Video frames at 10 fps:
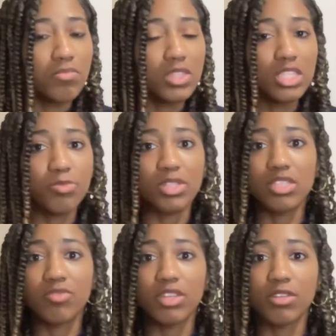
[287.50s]

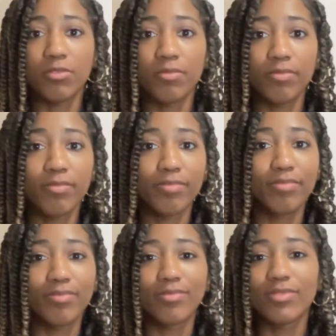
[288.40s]
Splitsville.
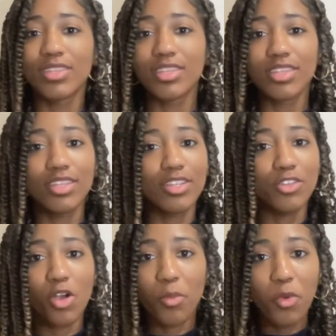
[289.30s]

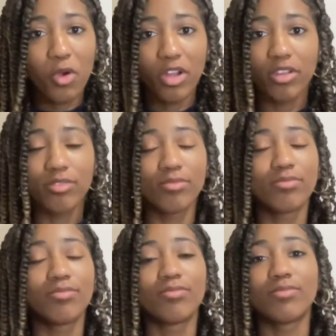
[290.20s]
No more
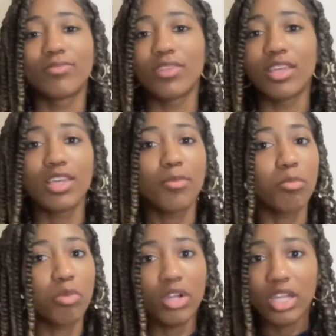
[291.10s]

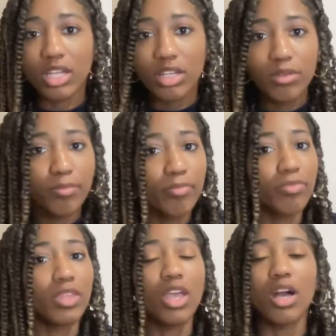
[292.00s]
break.
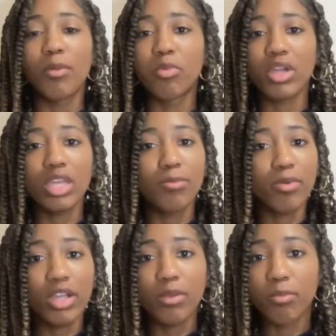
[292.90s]
A break.
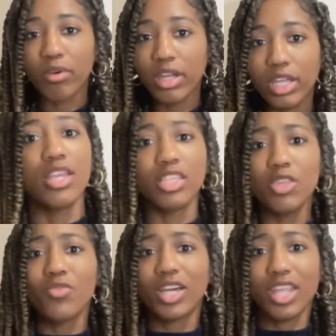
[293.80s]
Then
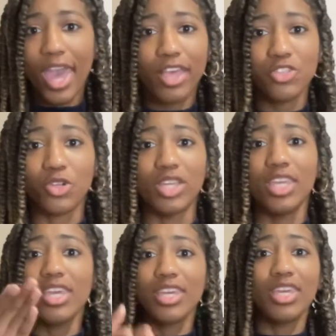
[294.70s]
you got Asher.
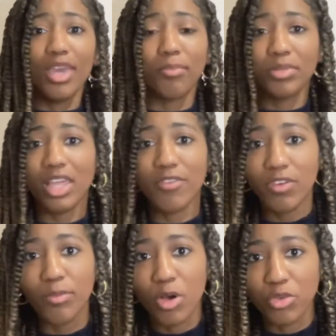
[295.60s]
He can't play
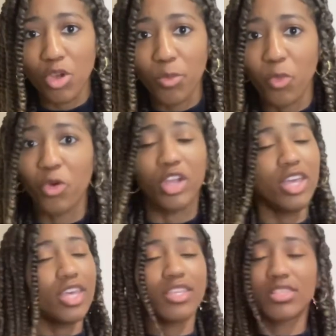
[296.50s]
football no more.
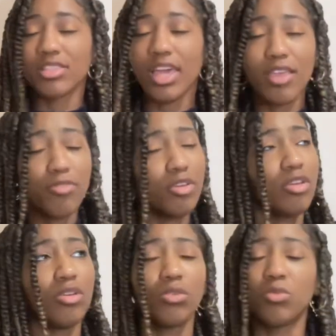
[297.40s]
His life,
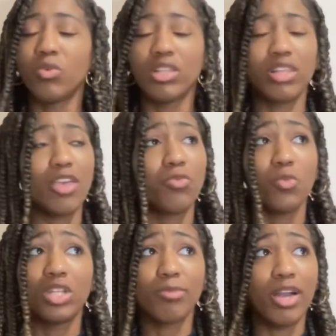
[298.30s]

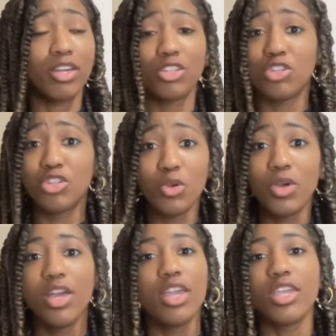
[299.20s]
what am I gonna do?
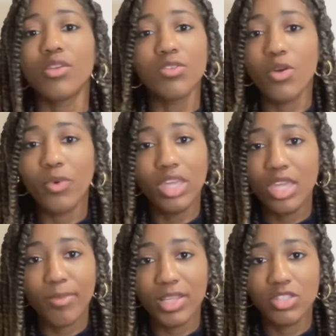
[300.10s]
He don't know what he
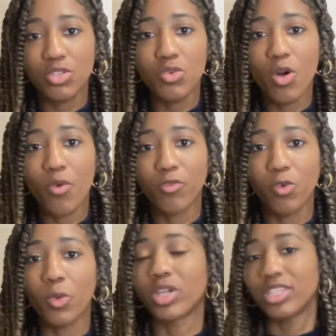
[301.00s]
about to do going
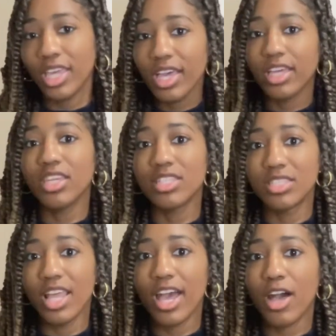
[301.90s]
forward. Yeah, he's
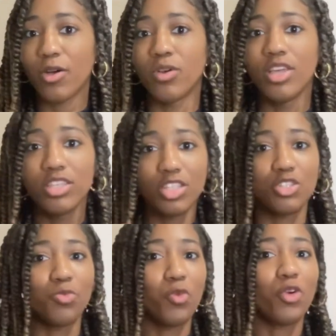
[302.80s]
now
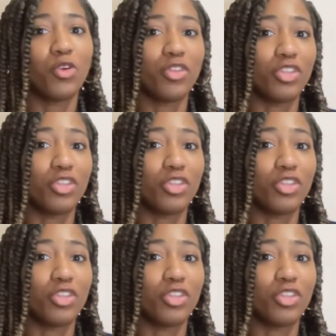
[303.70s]
touching more on